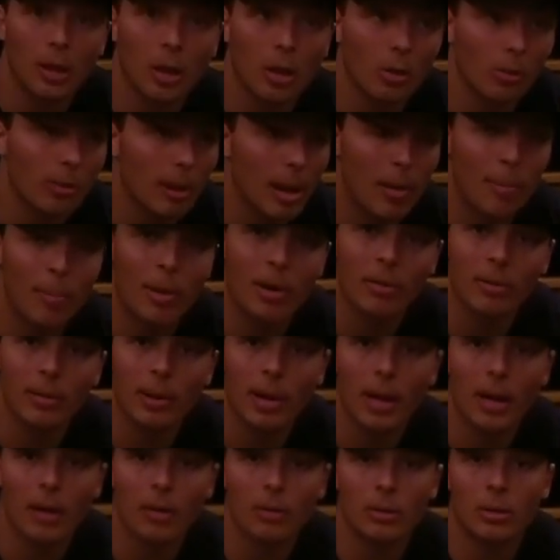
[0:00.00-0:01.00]
you know, round by
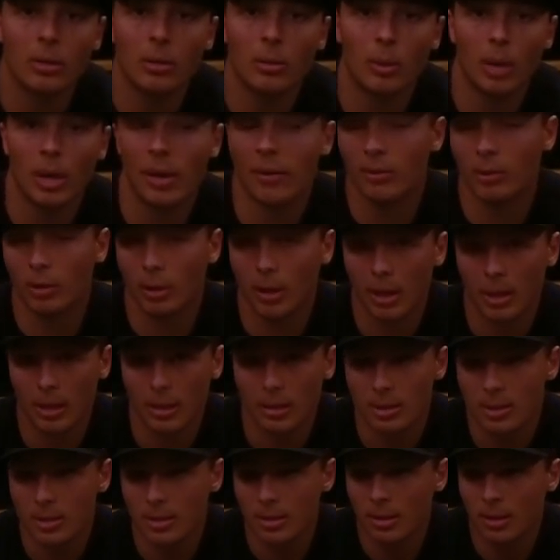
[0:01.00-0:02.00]
round, whatever it
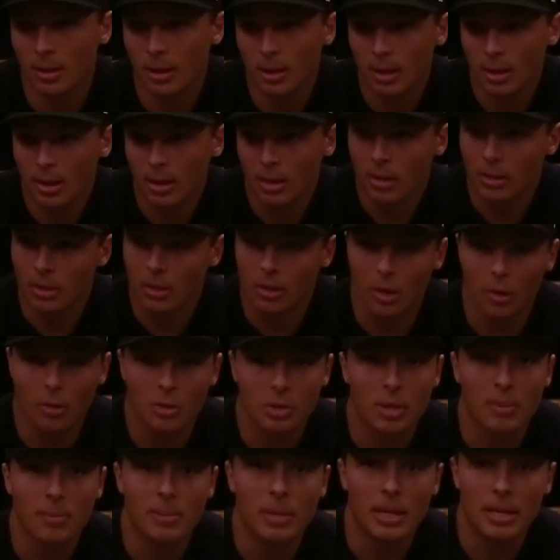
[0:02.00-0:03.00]
is. You know,
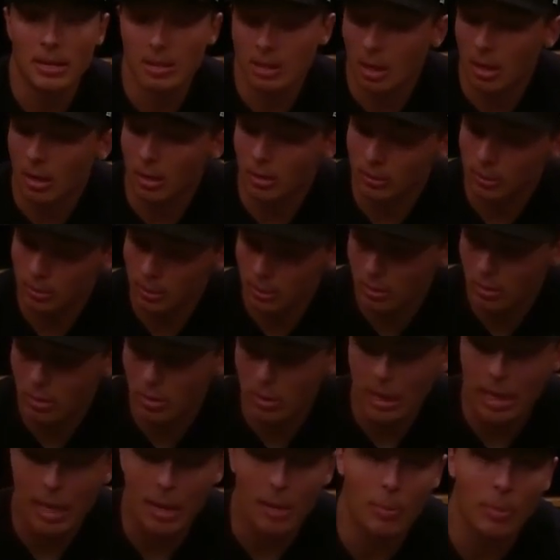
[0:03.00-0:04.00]
some days I'll
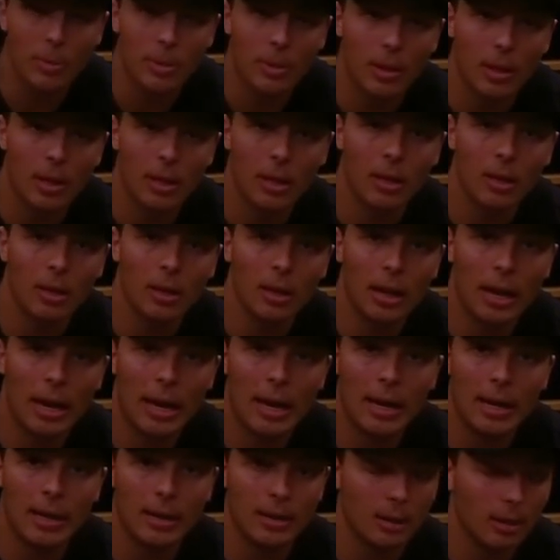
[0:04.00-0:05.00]
hit with it
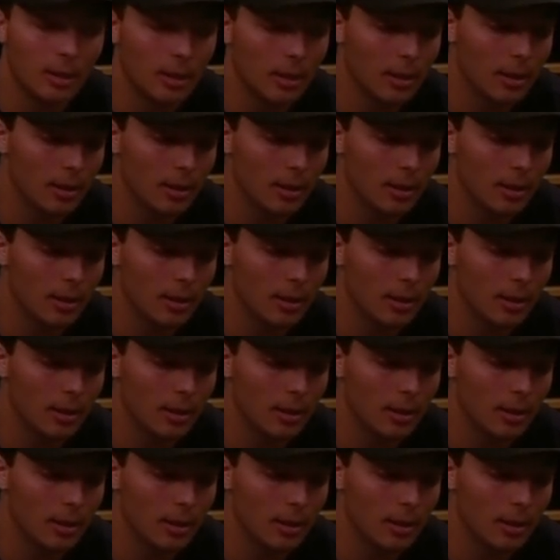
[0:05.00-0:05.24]
and